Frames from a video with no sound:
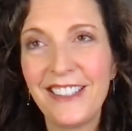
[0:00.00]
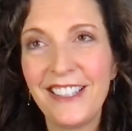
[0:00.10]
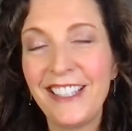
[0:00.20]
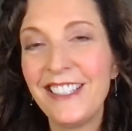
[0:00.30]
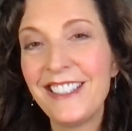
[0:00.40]

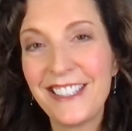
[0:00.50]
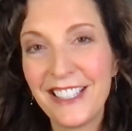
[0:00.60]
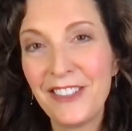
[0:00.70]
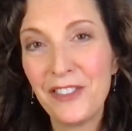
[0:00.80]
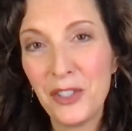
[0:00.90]
And instead
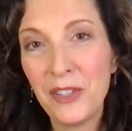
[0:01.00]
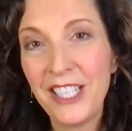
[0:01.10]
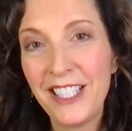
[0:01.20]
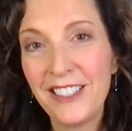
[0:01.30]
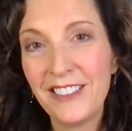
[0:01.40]
of doing
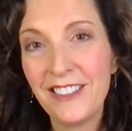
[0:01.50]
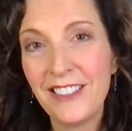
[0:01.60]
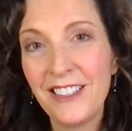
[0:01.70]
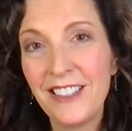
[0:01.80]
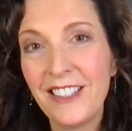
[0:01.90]
it,
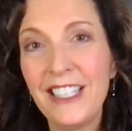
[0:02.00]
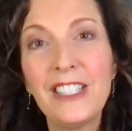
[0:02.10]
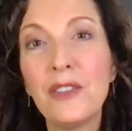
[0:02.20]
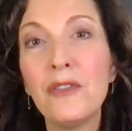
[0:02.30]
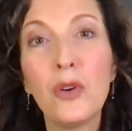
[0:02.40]
he's
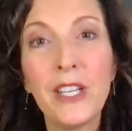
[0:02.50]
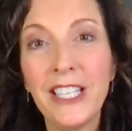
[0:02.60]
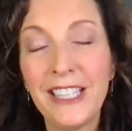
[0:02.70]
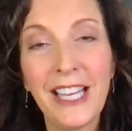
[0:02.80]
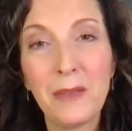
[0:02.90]

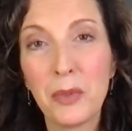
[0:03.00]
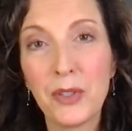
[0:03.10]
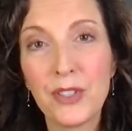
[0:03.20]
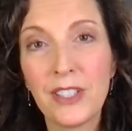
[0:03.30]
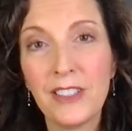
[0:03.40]
avoiding that
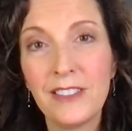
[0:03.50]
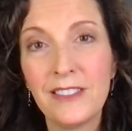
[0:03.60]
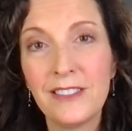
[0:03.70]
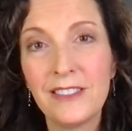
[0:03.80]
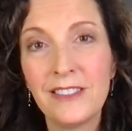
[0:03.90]
person.
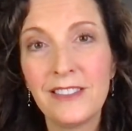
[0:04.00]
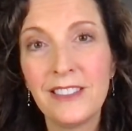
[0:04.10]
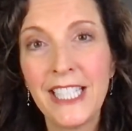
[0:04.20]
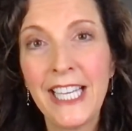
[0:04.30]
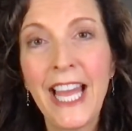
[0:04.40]

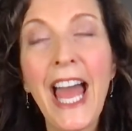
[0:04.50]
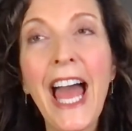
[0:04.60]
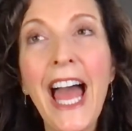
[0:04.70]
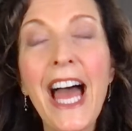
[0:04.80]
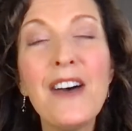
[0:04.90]

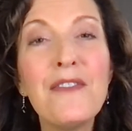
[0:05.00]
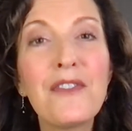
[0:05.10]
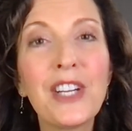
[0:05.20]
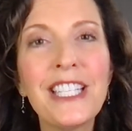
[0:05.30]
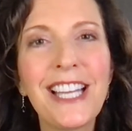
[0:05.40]

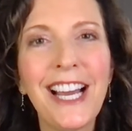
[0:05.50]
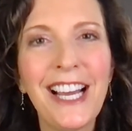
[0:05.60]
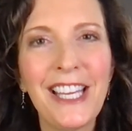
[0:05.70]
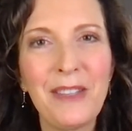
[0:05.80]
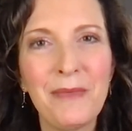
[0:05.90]
Every
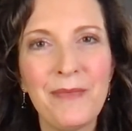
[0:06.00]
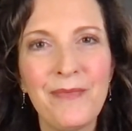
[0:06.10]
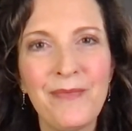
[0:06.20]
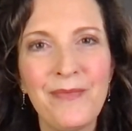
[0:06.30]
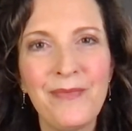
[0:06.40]
time
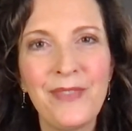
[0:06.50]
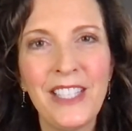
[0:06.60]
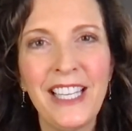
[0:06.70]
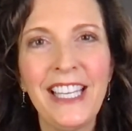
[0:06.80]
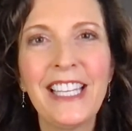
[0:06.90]

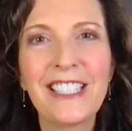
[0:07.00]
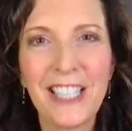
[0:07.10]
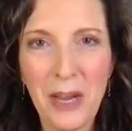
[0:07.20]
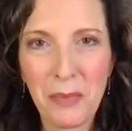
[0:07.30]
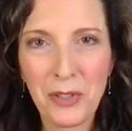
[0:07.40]
he has an
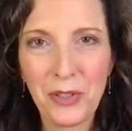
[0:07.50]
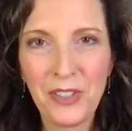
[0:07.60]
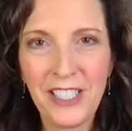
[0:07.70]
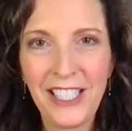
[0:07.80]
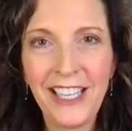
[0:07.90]

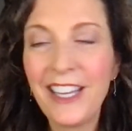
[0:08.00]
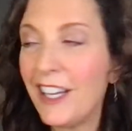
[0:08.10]
opportunity,